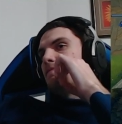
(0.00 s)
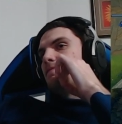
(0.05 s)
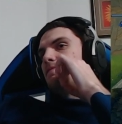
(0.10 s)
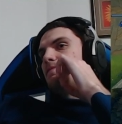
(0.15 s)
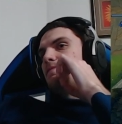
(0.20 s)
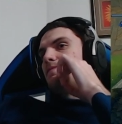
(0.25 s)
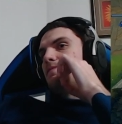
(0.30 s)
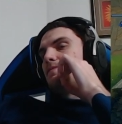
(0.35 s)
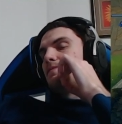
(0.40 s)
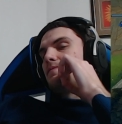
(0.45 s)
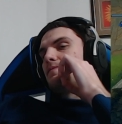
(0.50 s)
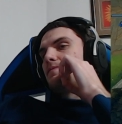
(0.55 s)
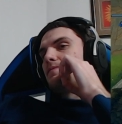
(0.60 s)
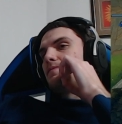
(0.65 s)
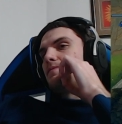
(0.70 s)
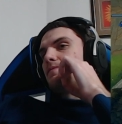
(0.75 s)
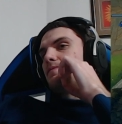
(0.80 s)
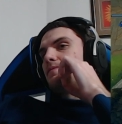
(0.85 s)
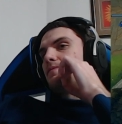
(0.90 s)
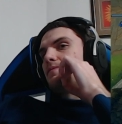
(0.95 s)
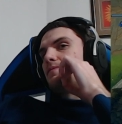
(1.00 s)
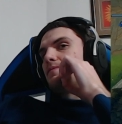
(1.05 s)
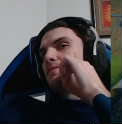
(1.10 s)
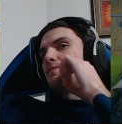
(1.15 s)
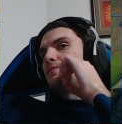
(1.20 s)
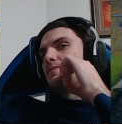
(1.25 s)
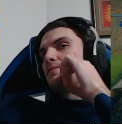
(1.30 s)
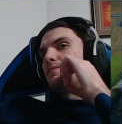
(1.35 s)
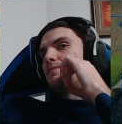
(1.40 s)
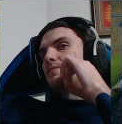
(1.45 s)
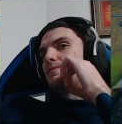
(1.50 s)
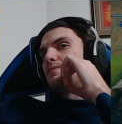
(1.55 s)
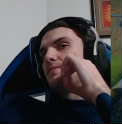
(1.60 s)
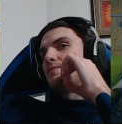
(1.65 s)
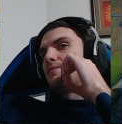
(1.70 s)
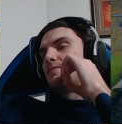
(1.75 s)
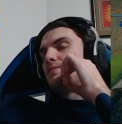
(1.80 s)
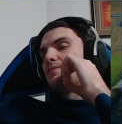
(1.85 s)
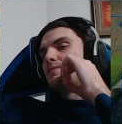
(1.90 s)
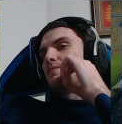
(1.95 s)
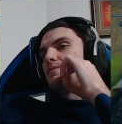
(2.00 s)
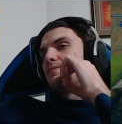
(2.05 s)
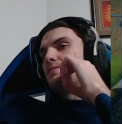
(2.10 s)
(no one is talking)